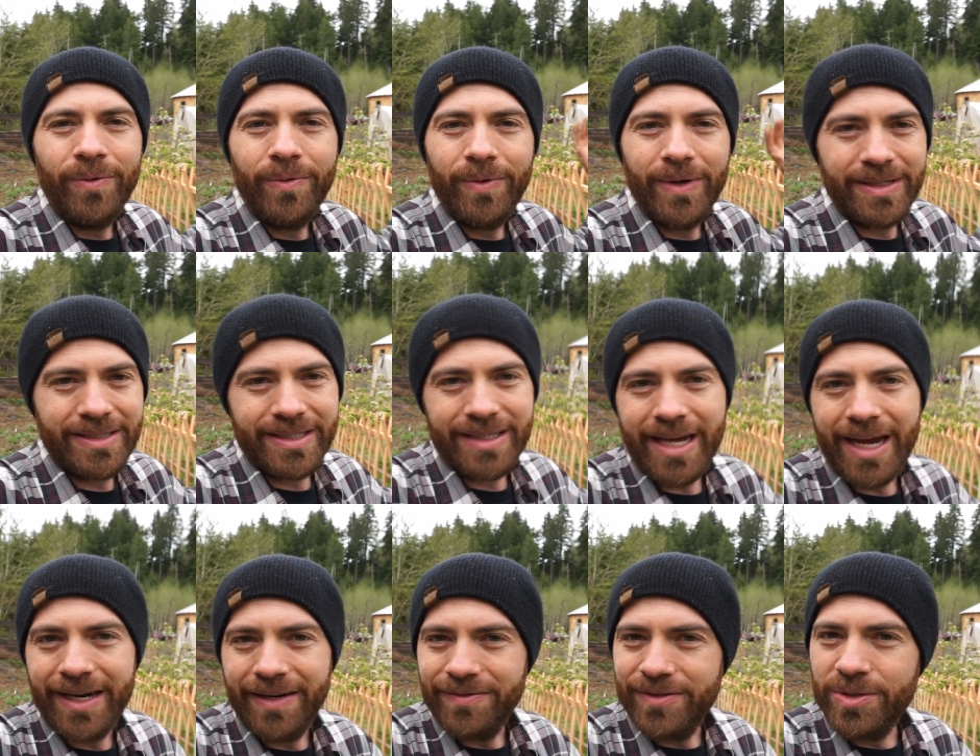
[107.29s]
it's
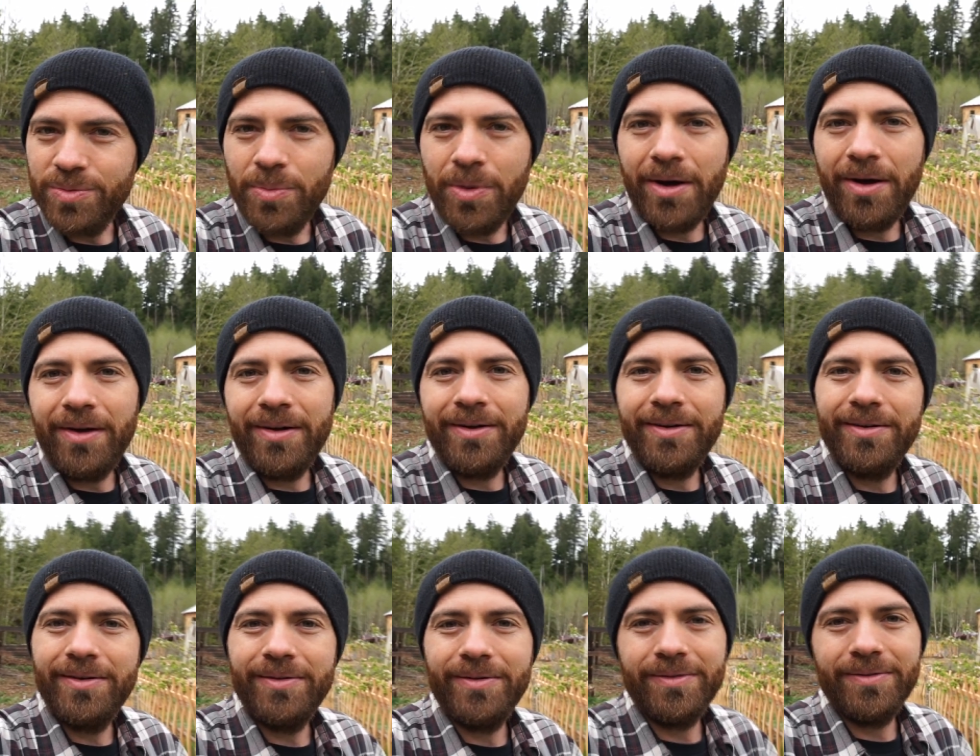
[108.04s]
kind of
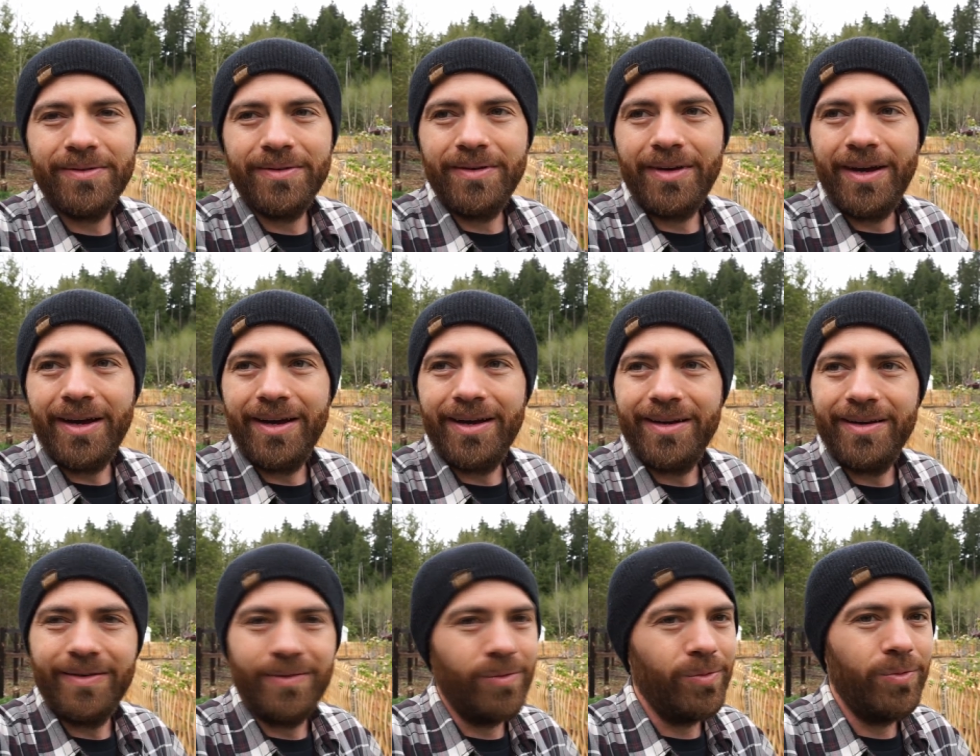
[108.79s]
small.
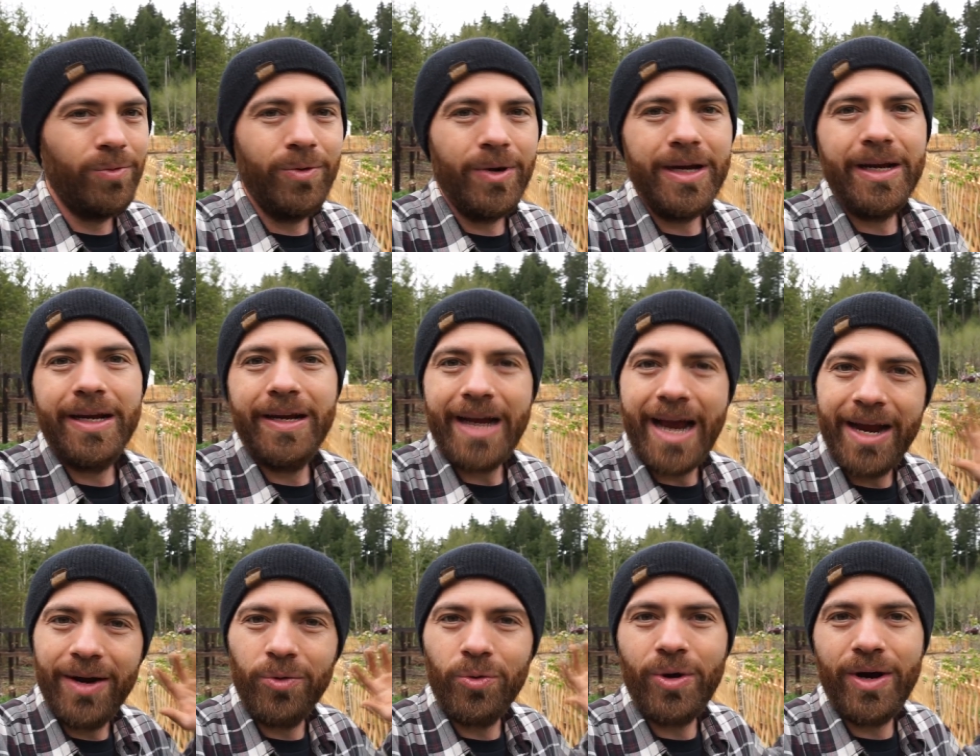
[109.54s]
Uh, we
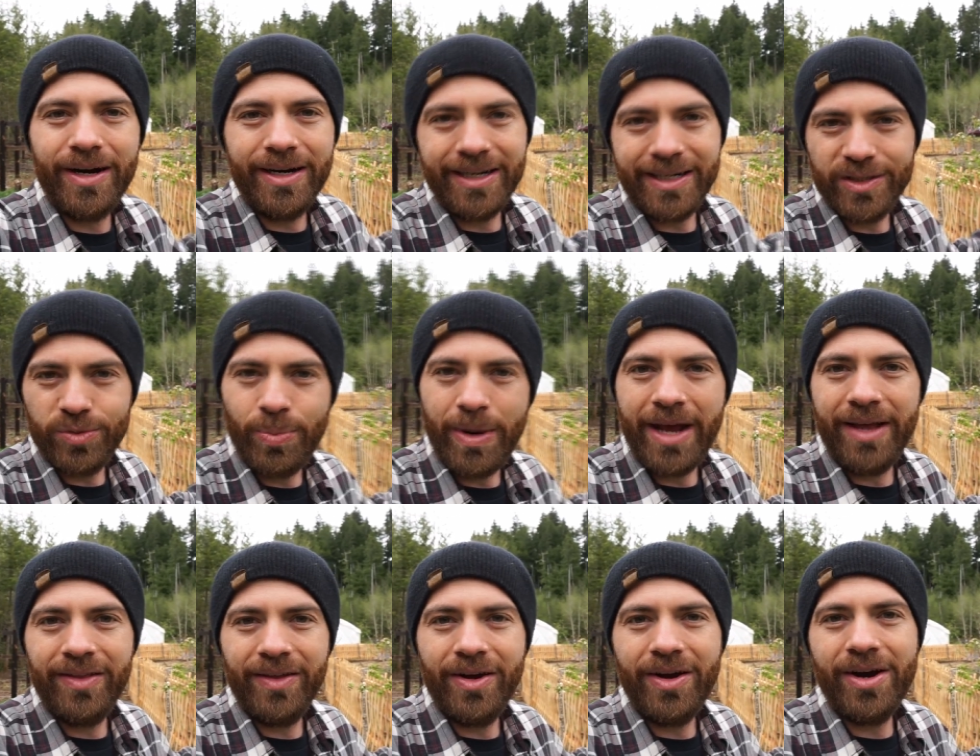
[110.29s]
kind of want to
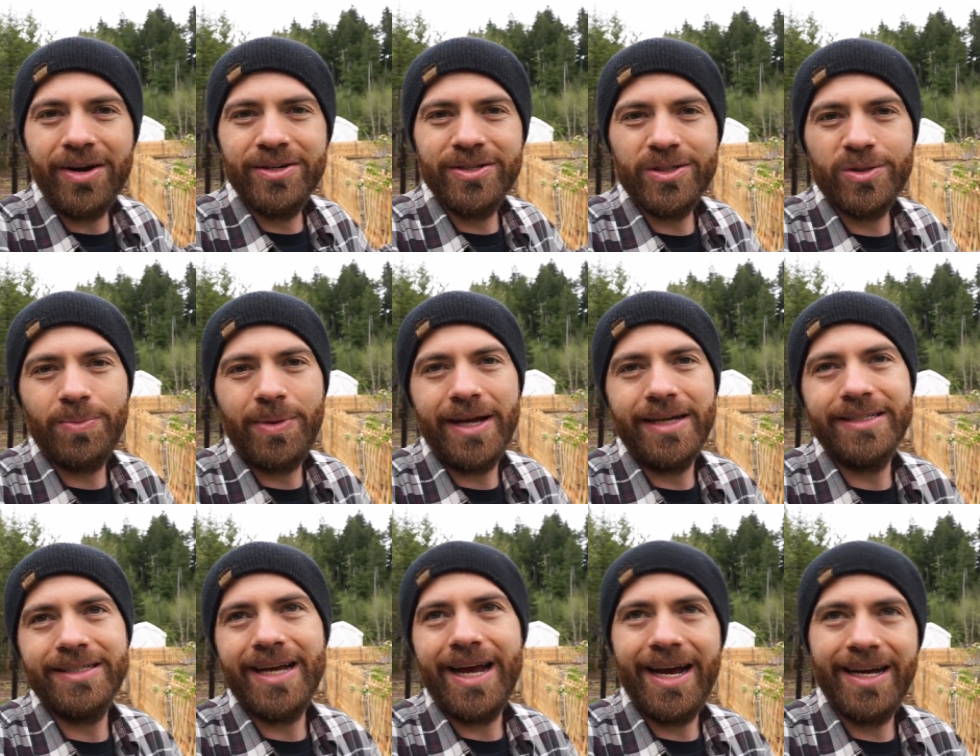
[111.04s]
expand the garden
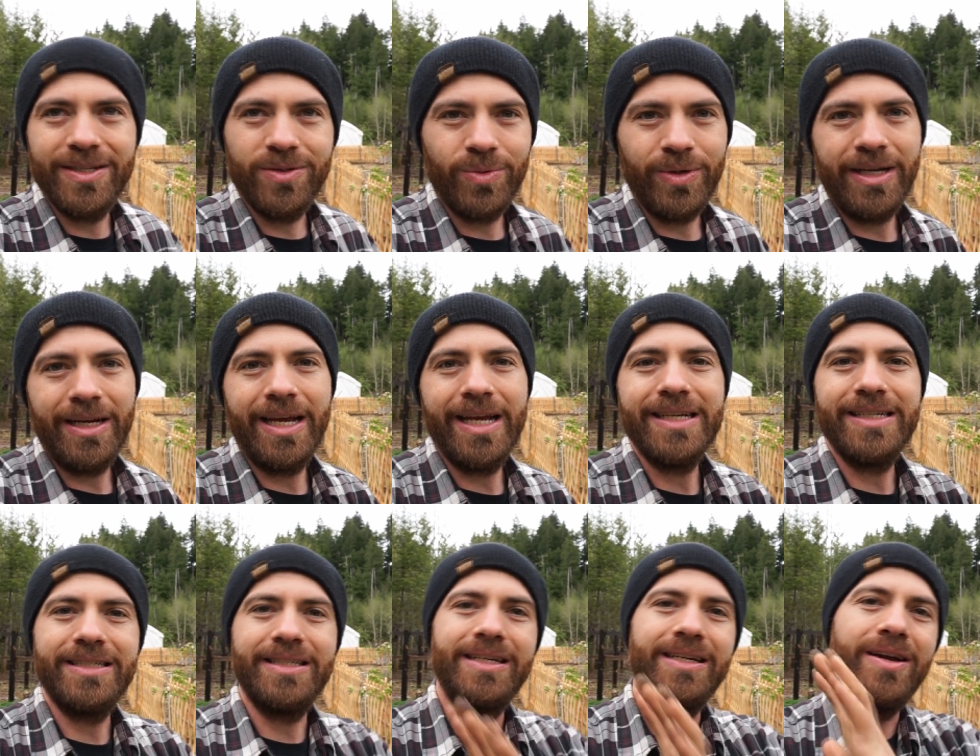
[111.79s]
space as we
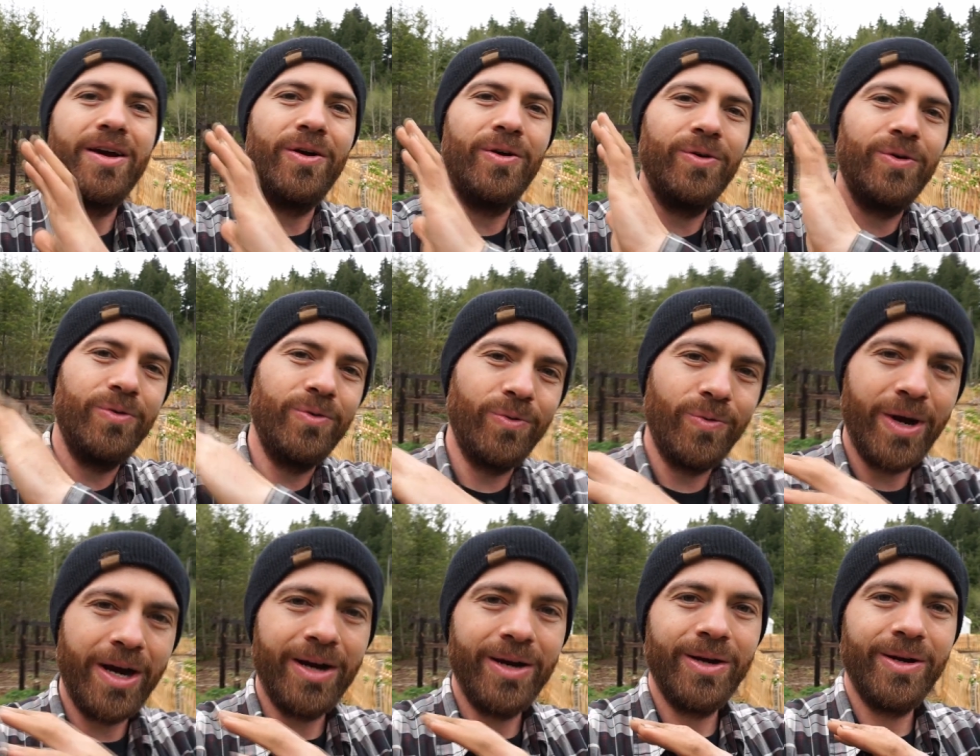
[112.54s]
get to know
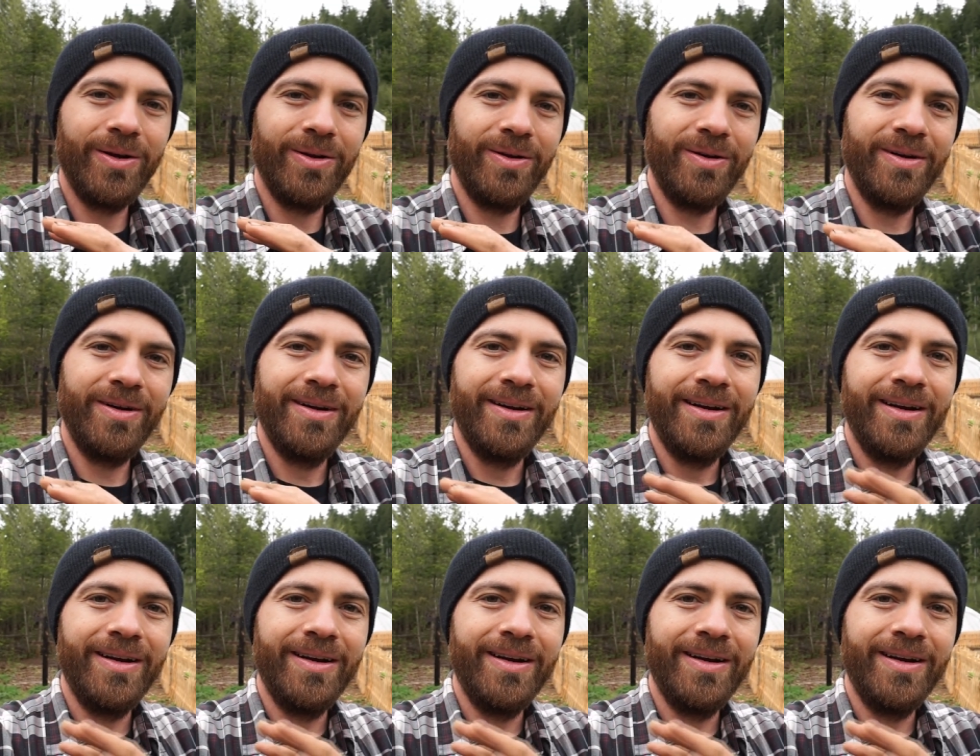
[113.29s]
where